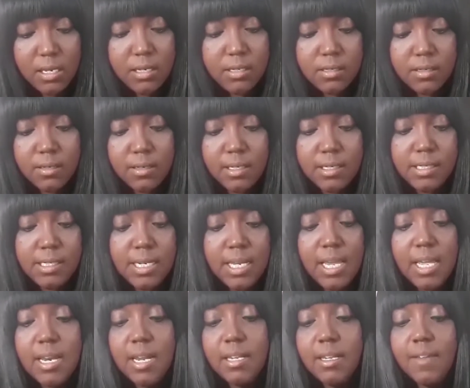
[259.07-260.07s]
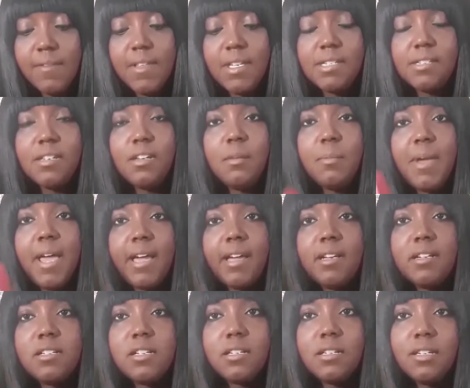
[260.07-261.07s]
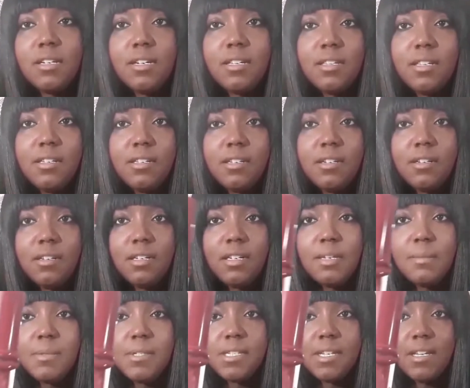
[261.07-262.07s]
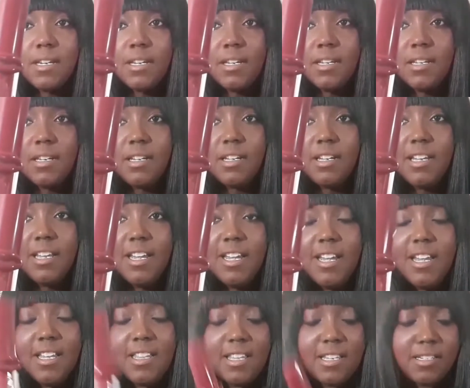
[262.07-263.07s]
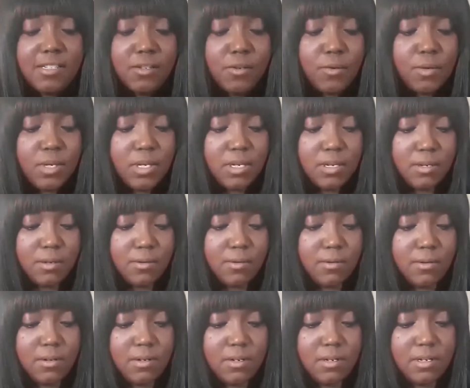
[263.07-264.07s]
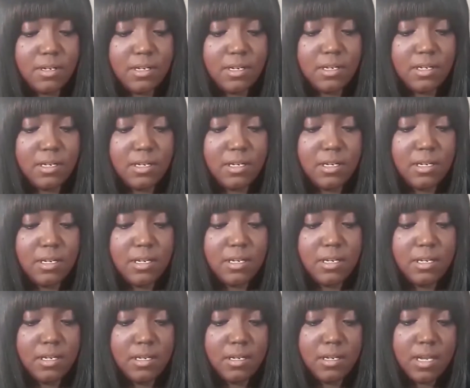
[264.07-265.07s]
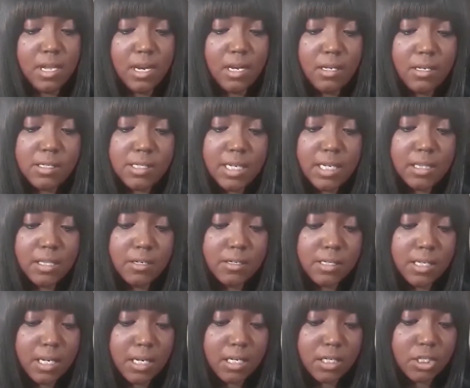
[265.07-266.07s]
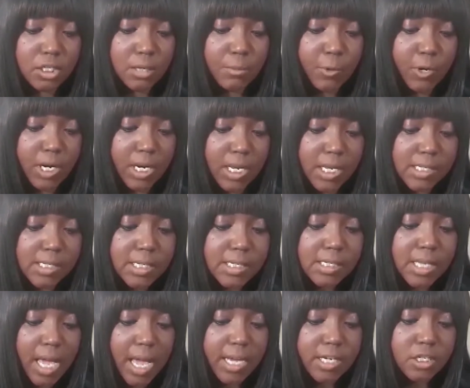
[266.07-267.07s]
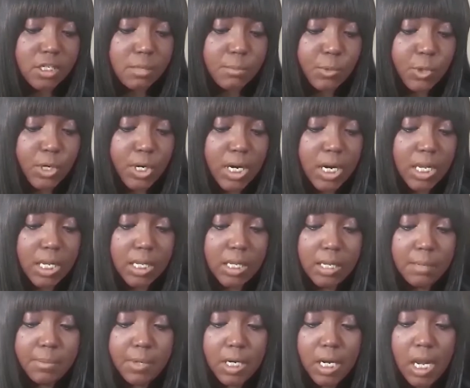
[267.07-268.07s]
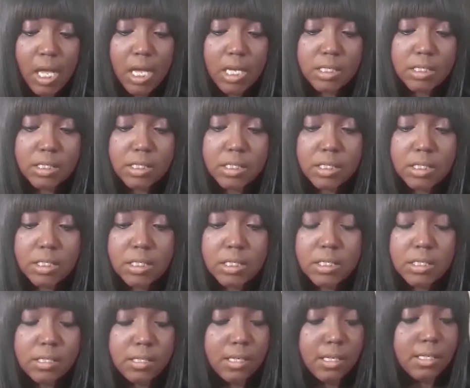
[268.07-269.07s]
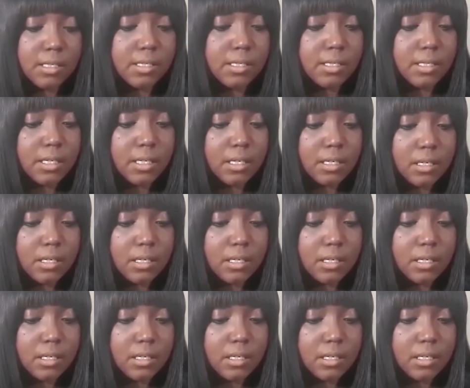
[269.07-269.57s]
So let's see, and I love this little packaging. Look at the little lips on it. That's so cute. And it looks like there's like a shimmer in it. It says High Shimmer Lip Gloss. So let's see.